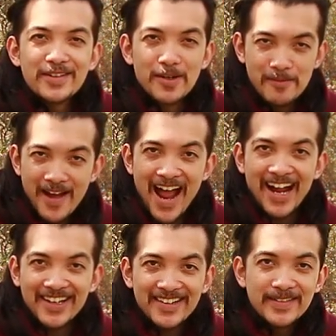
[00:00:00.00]
You're back.
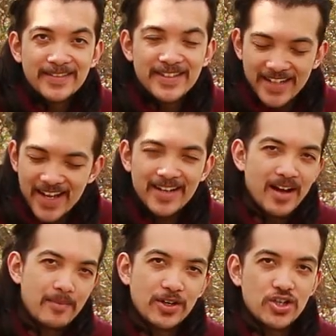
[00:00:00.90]
Today,
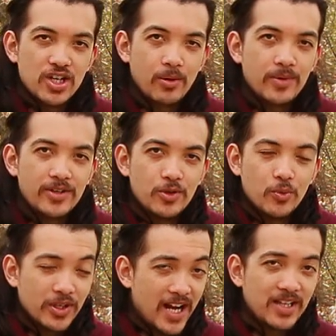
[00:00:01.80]
I'm going to share with you
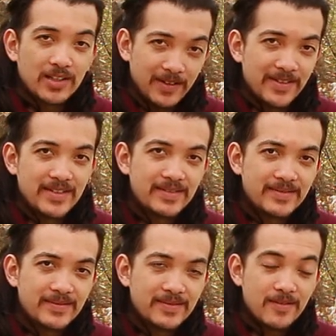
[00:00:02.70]
what I learned
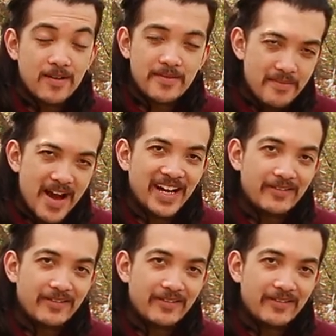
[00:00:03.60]
on my